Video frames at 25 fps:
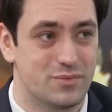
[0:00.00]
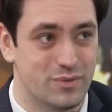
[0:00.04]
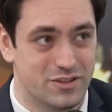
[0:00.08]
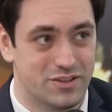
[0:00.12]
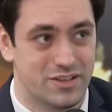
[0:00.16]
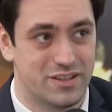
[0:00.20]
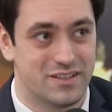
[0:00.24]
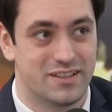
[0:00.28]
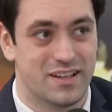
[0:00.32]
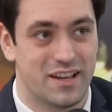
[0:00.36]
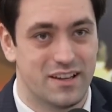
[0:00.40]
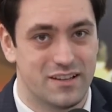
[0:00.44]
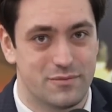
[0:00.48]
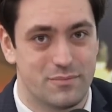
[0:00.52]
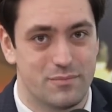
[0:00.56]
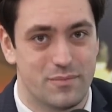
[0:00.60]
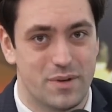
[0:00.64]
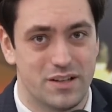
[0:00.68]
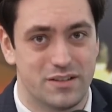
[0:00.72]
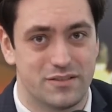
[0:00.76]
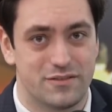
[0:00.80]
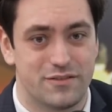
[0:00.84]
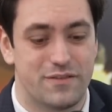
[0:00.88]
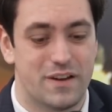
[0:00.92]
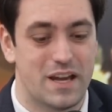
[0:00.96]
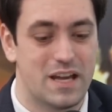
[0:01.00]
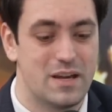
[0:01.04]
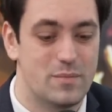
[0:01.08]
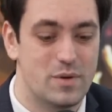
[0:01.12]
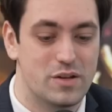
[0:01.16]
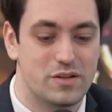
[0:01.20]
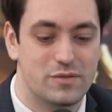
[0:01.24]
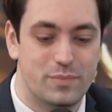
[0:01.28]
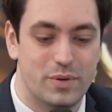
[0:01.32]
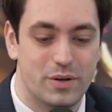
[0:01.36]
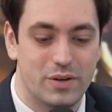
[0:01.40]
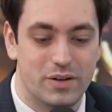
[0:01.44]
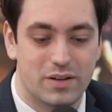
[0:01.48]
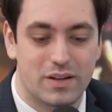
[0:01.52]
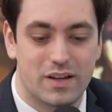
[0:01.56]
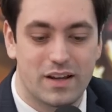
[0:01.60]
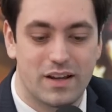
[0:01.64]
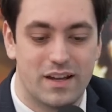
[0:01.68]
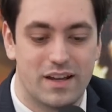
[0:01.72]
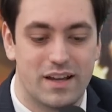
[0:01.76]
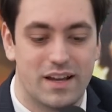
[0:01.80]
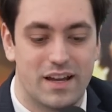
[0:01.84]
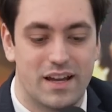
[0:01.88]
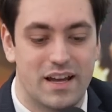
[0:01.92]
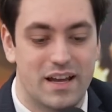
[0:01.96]
which is his most famous book.
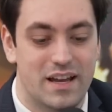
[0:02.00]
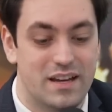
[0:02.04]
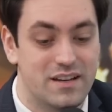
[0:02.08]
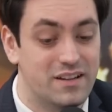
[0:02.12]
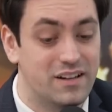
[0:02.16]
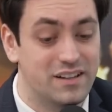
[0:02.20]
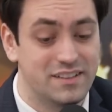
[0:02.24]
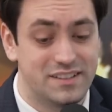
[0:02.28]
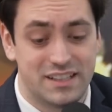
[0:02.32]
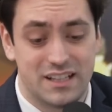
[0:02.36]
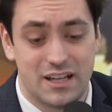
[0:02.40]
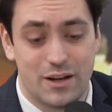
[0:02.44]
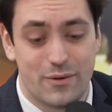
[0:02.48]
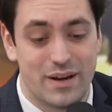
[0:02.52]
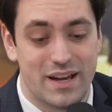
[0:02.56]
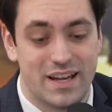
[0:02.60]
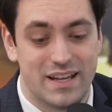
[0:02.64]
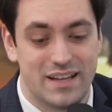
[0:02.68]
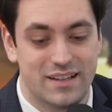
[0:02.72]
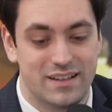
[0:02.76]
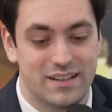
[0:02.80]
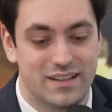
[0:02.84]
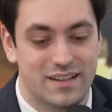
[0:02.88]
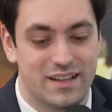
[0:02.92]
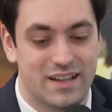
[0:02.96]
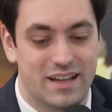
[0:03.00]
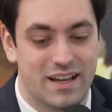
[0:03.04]
1908,